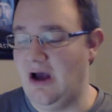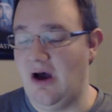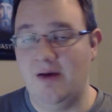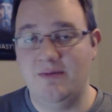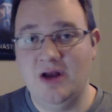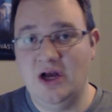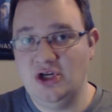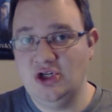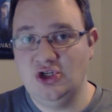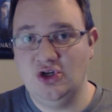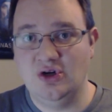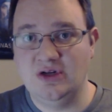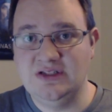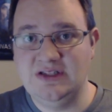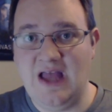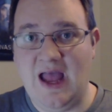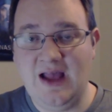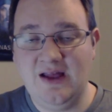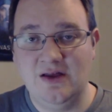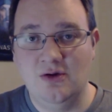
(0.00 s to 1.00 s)
Now, I'm not sure
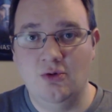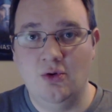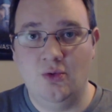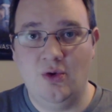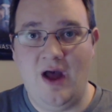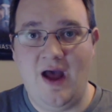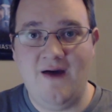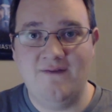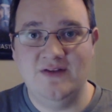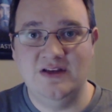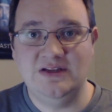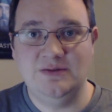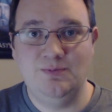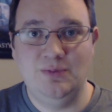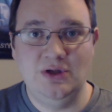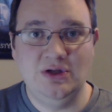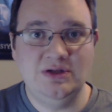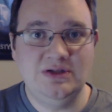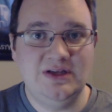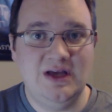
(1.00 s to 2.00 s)
exactly when we'll have
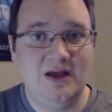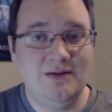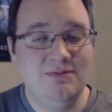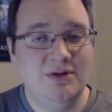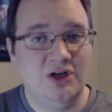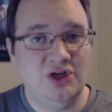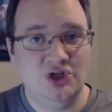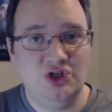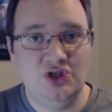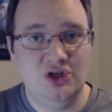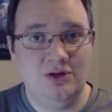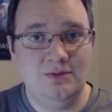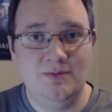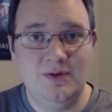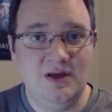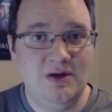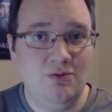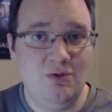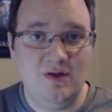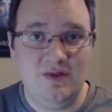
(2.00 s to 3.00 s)
this build done, but it
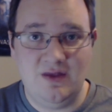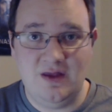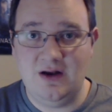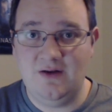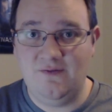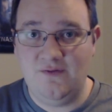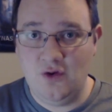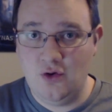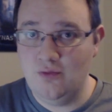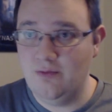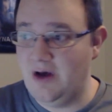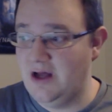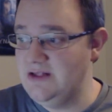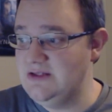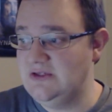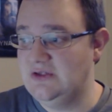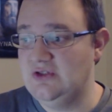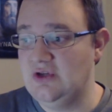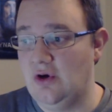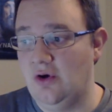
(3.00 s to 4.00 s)
should be within a few months.